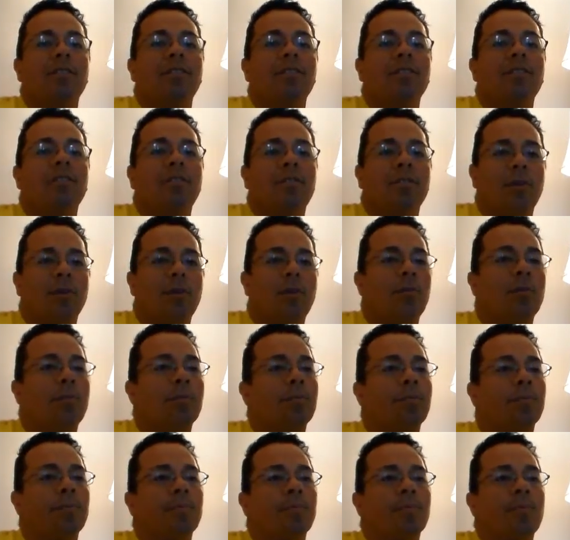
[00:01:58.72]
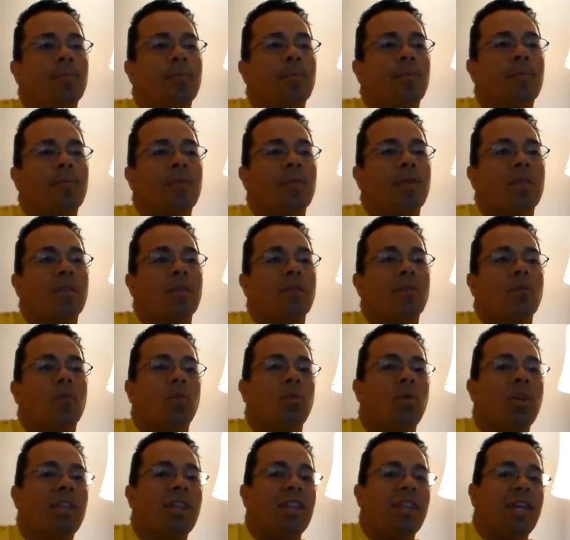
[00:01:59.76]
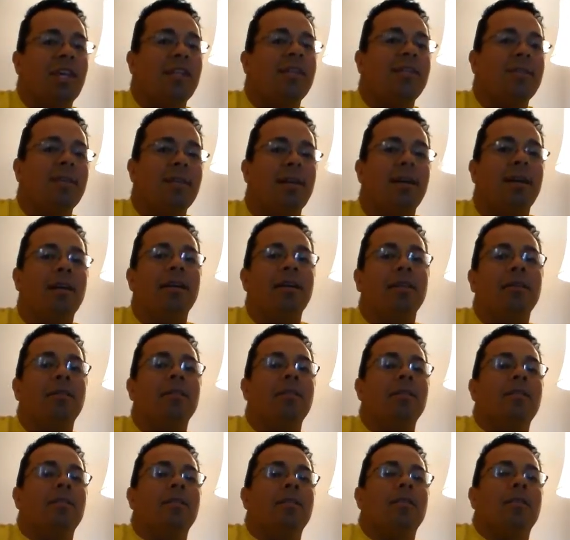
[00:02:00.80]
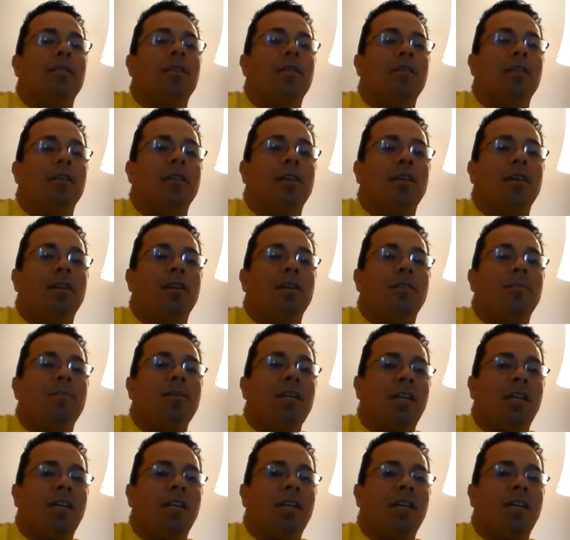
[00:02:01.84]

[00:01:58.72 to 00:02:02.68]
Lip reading: So, with that said, be